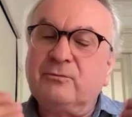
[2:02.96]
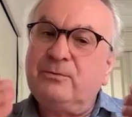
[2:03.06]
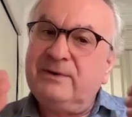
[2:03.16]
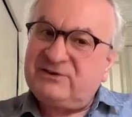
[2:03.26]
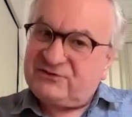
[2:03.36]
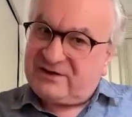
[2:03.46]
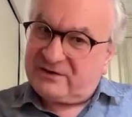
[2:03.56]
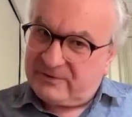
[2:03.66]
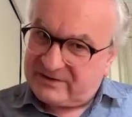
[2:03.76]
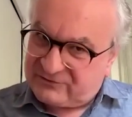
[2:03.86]
which
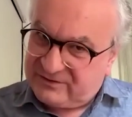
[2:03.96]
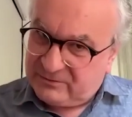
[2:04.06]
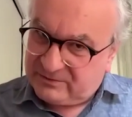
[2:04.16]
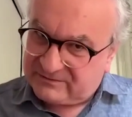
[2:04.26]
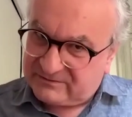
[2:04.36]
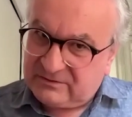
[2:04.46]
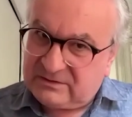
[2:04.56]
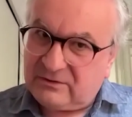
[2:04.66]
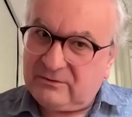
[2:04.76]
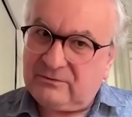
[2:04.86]
direction he wants to
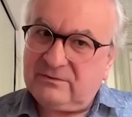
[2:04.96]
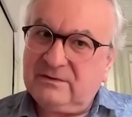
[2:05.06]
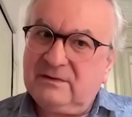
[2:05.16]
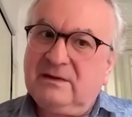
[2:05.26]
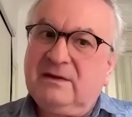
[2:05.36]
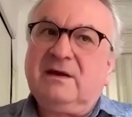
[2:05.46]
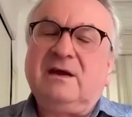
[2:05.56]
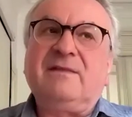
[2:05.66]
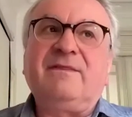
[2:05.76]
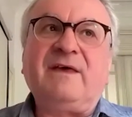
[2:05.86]
go.
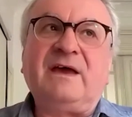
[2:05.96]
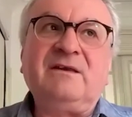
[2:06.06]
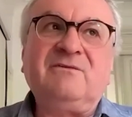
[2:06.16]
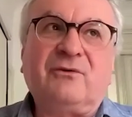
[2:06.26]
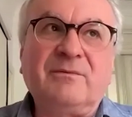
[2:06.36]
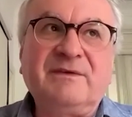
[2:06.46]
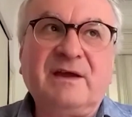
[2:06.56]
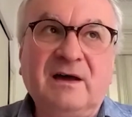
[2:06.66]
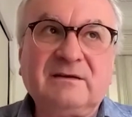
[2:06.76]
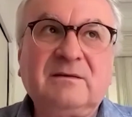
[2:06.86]
And then from the
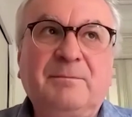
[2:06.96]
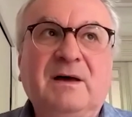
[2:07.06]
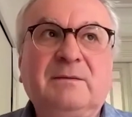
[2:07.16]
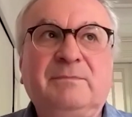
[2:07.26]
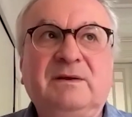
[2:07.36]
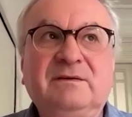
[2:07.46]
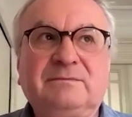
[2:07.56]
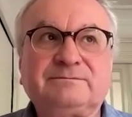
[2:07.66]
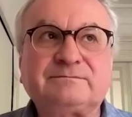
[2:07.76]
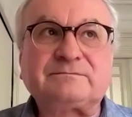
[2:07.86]
art department,
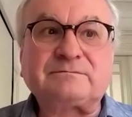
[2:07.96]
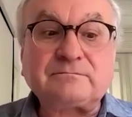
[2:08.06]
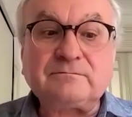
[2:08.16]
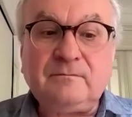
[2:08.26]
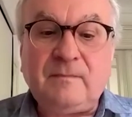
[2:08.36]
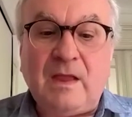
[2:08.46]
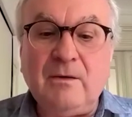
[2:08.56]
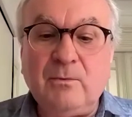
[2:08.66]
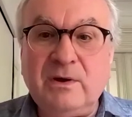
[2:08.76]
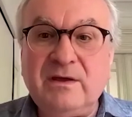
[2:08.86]

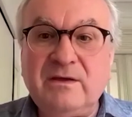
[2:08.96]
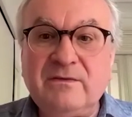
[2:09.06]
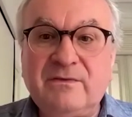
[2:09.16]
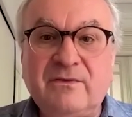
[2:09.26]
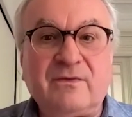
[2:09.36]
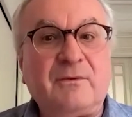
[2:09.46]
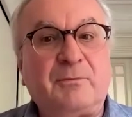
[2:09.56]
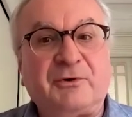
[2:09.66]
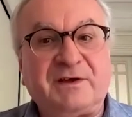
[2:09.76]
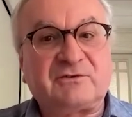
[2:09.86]
with the
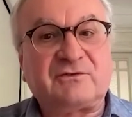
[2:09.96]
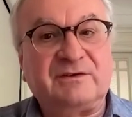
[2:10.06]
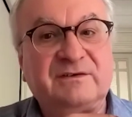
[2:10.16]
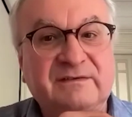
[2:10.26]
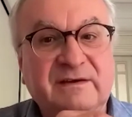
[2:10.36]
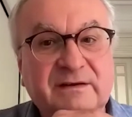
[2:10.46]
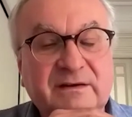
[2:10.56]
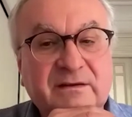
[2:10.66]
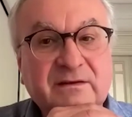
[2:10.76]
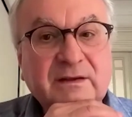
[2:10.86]
production designer,
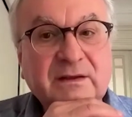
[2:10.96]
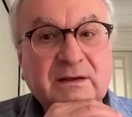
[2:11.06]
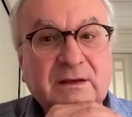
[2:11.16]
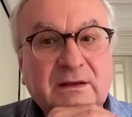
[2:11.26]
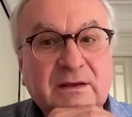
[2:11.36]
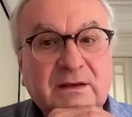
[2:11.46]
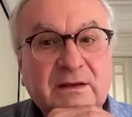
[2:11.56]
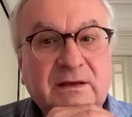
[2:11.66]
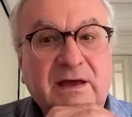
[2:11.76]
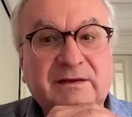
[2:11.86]
uh,
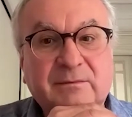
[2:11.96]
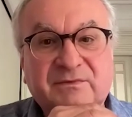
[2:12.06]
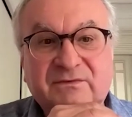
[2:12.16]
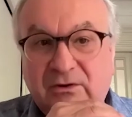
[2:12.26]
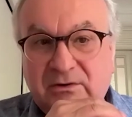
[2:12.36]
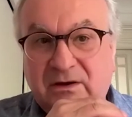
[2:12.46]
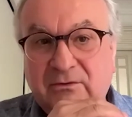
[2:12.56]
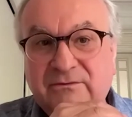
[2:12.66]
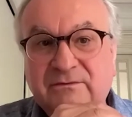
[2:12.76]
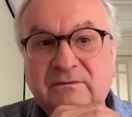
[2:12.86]
Adam
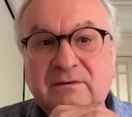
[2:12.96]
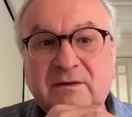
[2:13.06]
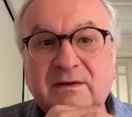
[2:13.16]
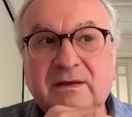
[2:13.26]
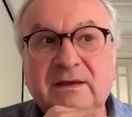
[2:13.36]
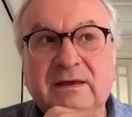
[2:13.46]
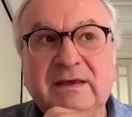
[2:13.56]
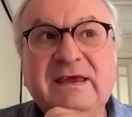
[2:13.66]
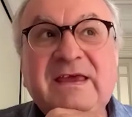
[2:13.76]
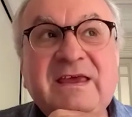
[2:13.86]
Stockhausen,
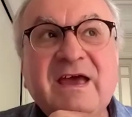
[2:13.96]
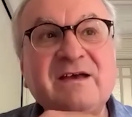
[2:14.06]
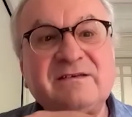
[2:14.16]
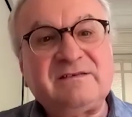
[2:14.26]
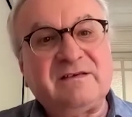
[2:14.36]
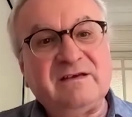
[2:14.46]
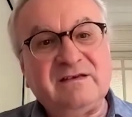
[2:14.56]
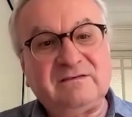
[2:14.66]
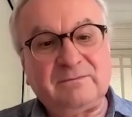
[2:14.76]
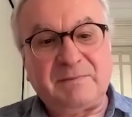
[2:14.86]
he has
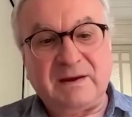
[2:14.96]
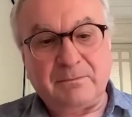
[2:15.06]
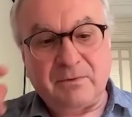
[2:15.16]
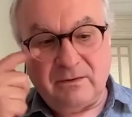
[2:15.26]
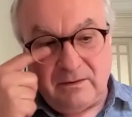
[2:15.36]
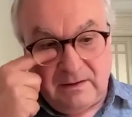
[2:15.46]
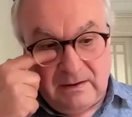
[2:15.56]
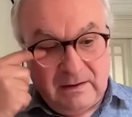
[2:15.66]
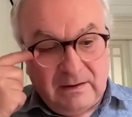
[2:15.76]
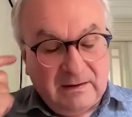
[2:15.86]
his people
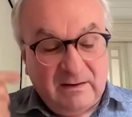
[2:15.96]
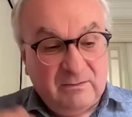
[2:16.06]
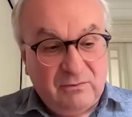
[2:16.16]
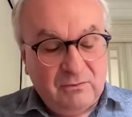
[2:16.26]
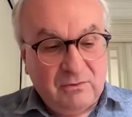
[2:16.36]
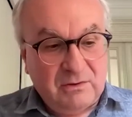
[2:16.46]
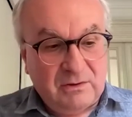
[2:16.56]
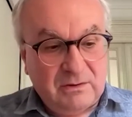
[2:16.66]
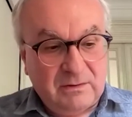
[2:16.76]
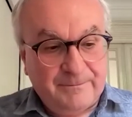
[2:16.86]
who,
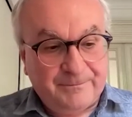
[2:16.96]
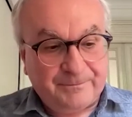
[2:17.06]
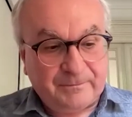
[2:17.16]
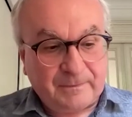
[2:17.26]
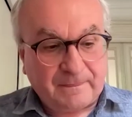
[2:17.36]
um,